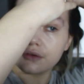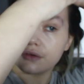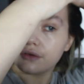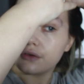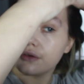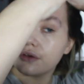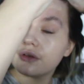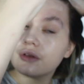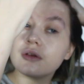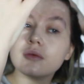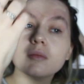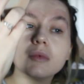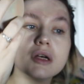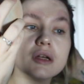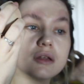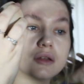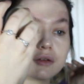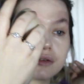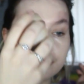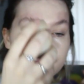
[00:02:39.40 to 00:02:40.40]
too
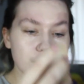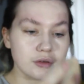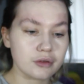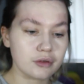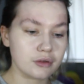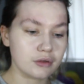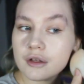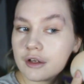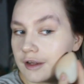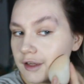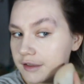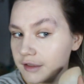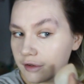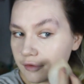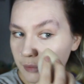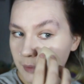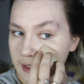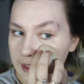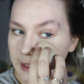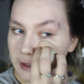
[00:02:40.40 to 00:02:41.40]
much. Because
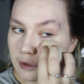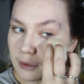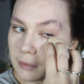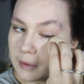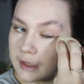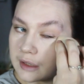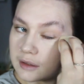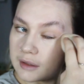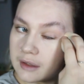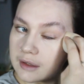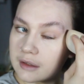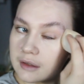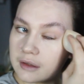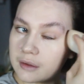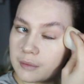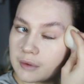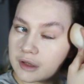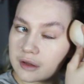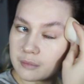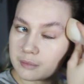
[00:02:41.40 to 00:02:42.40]
I've went in quite lightly
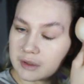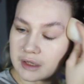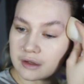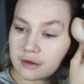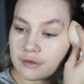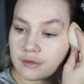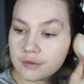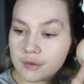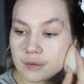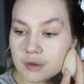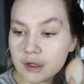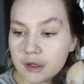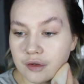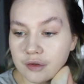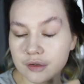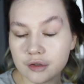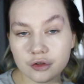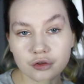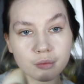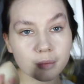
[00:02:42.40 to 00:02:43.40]
with my
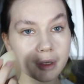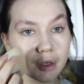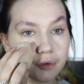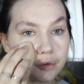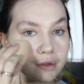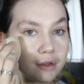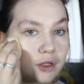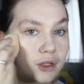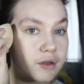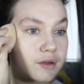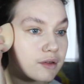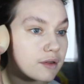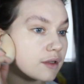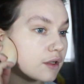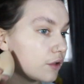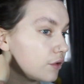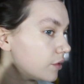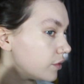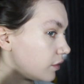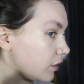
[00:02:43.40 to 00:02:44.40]
foundation as well, you can
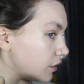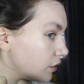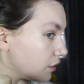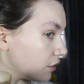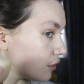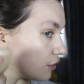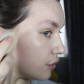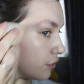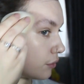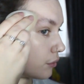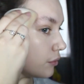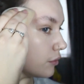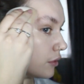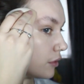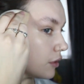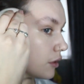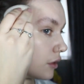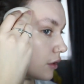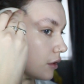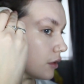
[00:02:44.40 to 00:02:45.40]
still see the glow
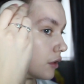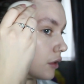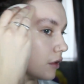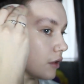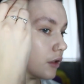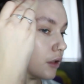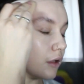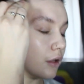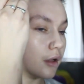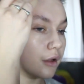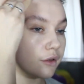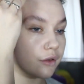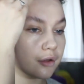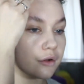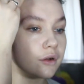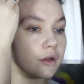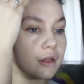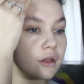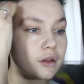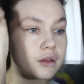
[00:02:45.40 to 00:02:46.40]

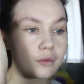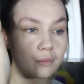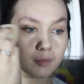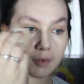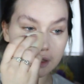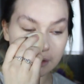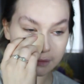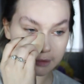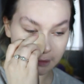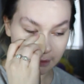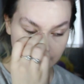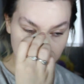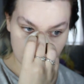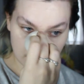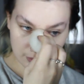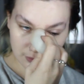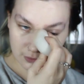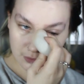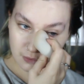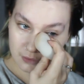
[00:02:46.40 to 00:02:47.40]
underneath my skin.